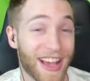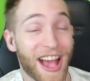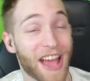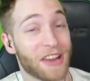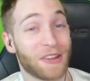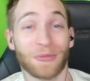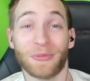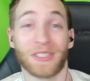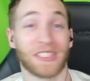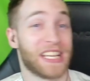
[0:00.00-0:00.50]

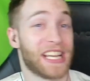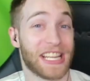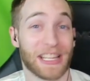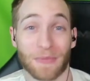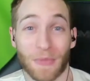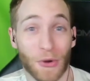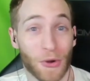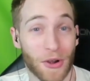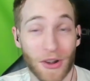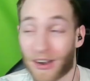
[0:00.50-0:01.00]
I don't want
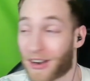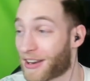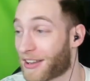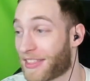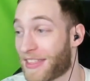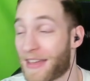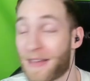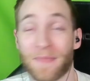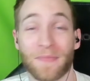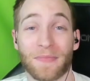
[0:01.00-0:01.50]
any more
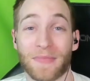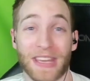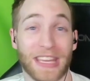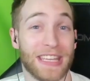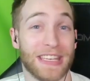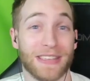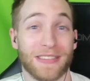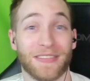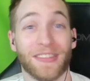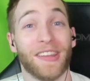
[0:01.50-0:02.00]
of them.
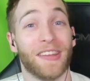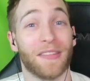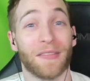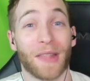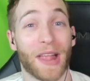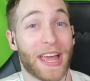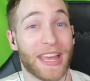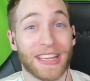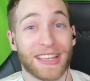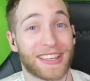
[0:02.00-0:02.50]
In
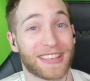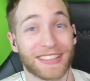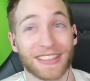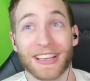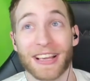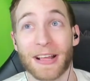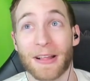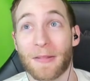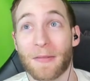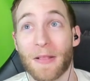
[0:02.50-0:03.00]
like,
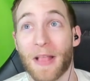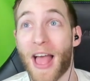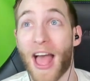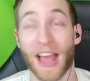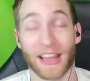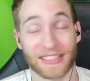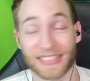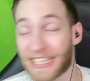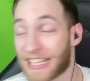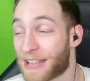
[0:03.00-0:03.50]

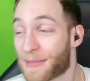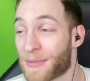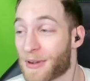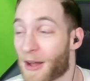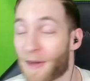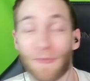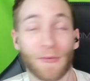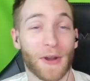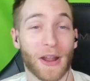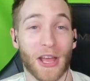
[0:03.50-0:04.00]
I see them
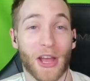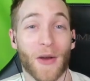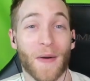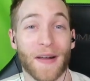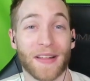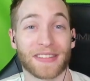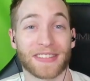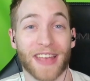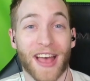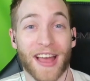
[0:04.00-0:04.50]
enough when I go
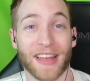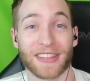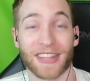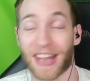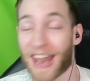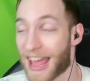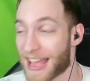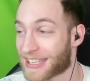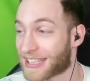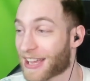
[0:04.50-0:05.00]
outside.
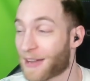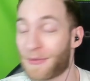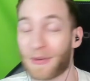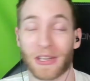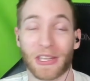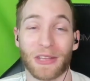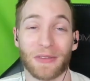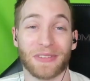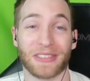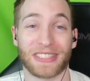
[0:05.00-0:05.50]
The last thing I
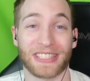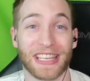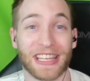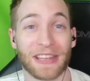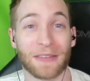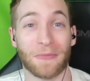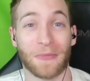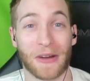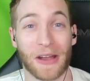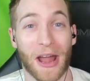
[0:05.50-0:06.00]
want to do is see
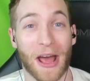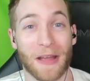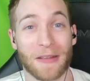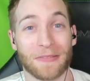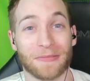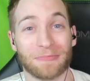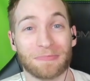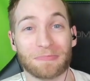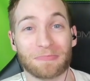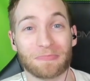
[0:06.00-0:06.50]
them when
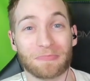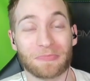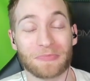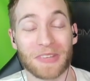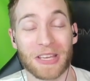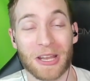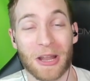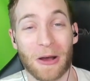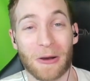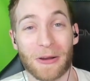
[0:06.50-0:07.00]
I,
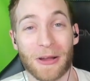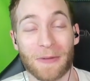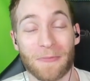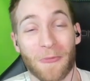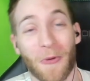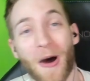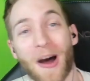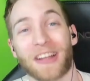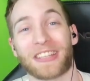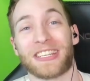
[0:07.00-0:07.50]
you know,
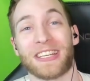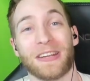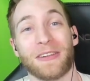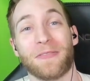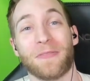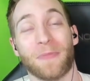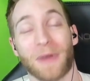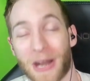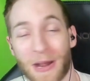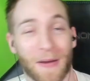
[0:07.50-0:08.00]
and
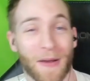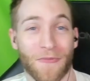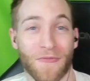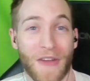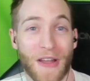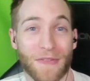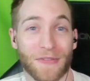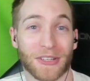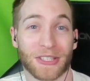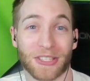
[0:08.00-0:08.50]
watching one of my
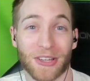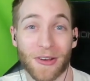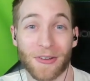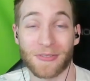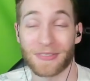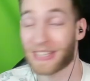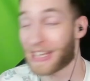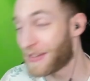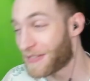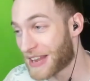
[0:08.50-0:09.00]
favorite
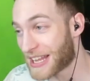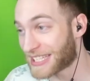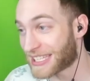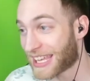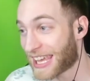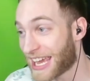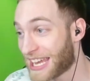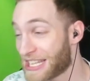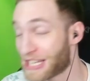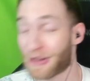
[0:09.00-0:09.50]
shows, even as a
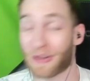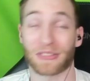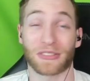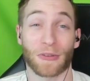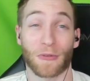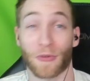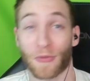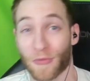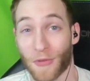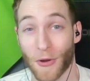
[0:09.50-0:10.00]
kid, and they're
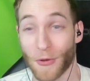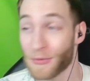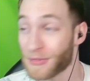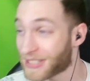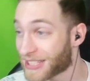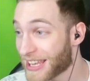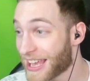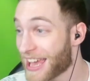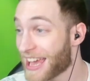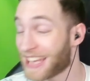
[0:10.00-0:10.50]
also
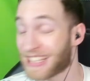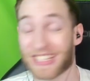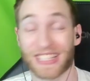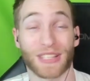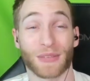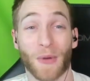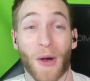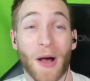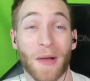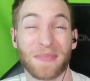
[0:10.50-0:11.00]
gross, and
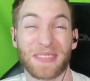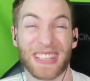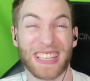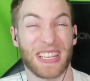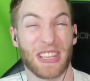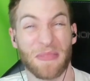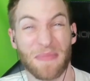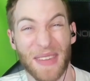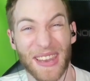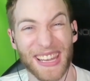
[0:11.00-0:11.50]
swamps,
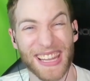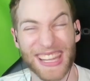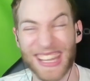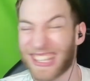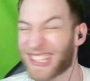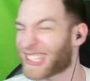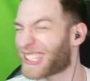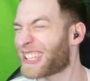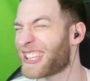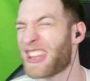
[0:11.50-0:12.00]
and humidity,
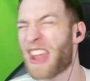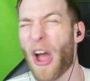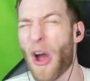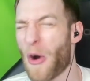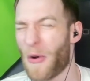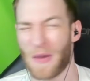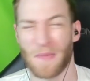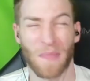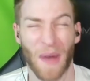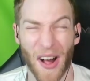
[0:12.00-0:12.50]
just
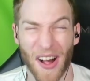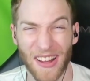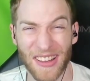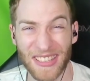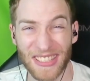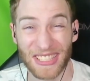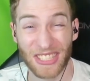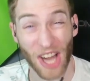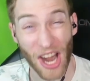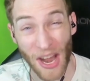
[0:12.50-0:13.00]
no, and
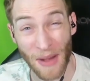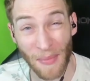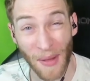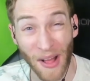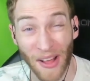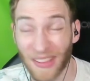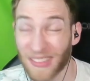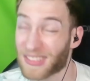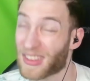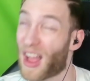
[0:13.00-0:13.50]
bugs, giant
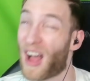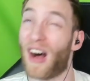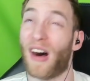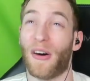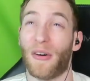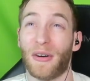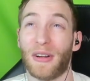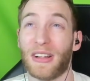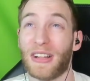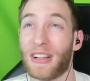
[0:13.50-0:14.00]
bugs, no,